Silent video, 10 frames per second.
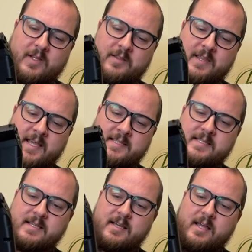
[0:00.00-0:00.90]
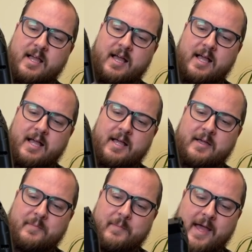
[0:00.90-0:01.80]
this
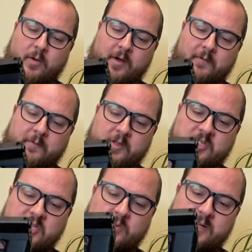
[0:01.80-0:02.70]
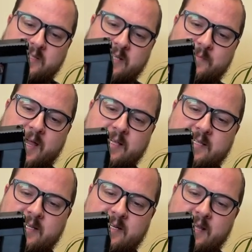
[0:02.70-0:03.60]
magwell for the G26
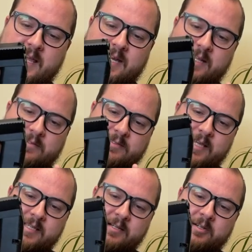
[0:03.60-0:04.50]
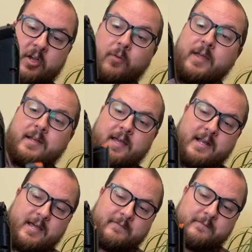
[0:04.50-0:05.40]
magazine, and it doesn't go in
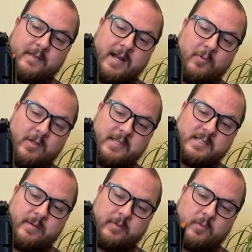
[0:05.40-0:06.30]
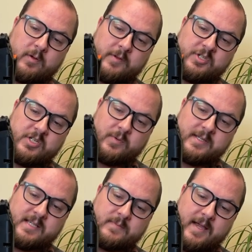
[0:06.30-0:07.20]
enough, and I want this to be able to work with
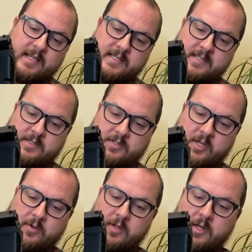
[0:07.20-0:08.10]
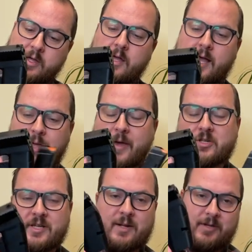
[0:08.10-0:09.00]
G26 magazines. So I am
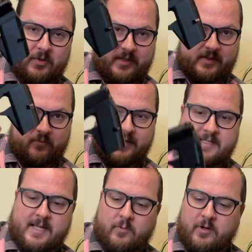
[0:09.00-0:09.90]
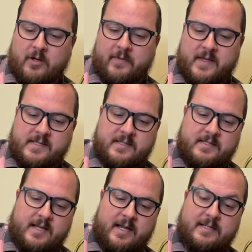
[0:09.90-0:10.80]
actually going to be doing some redesign work on this
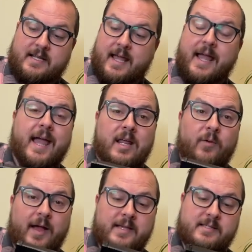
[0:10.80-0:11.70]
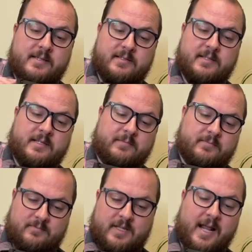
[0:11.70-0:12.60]
today anyways, to
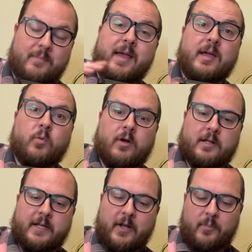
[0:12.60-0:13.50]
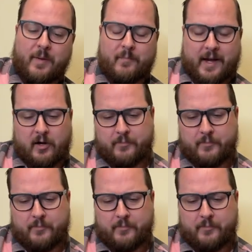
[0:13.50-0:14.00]
kind of make it work a little bit better.